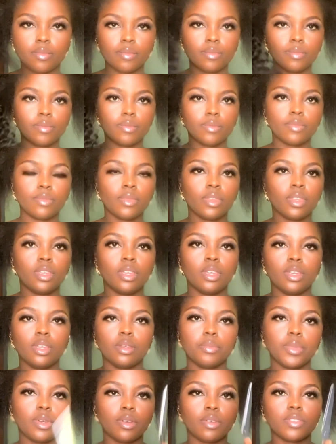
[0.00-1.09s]
hair
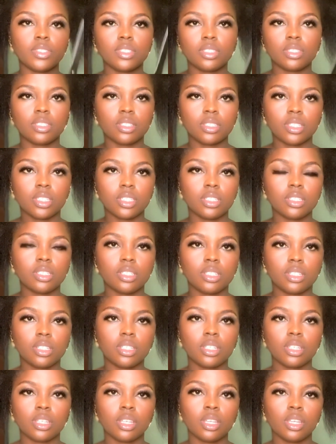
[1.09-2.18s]
extension,
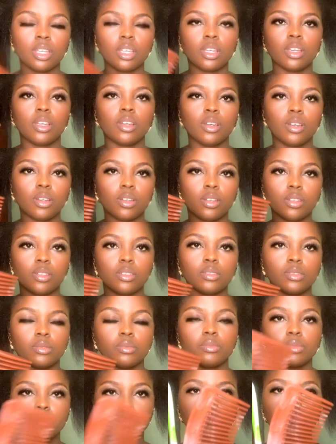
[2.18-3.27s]
scissors,
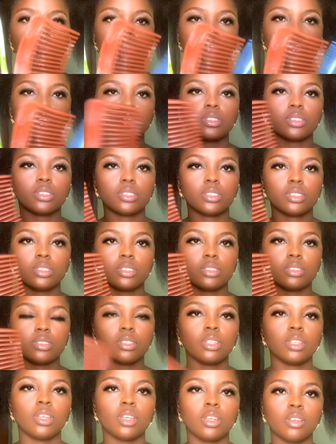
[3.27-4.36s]
comb,
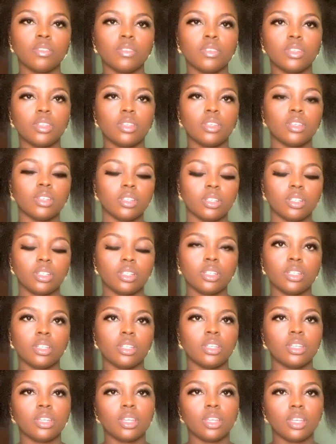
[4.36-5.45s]
gel
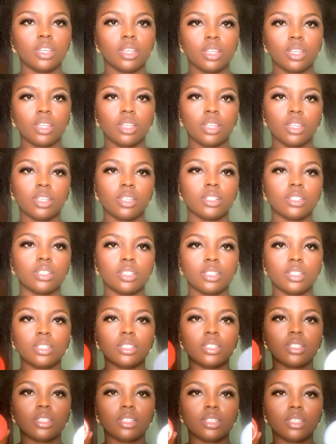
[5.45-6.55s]
brush,
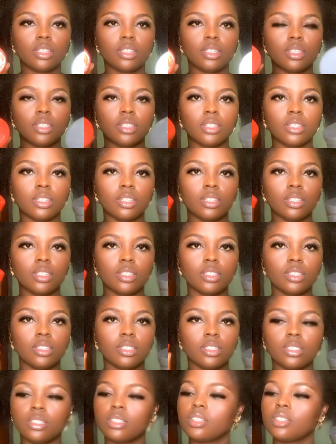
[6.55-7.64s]

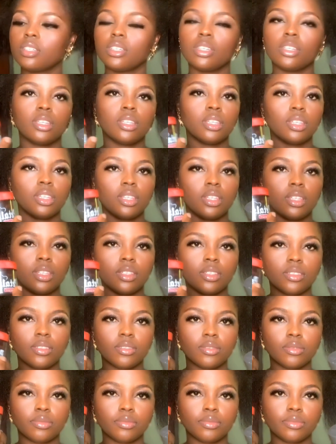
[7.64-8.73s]
gels, my black gel,
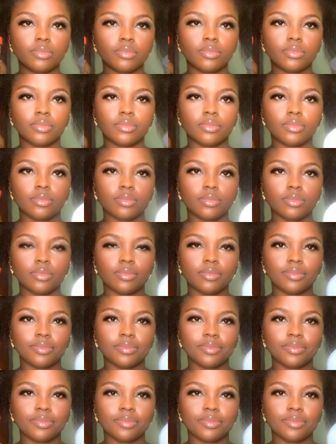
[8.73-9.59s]
my edge control,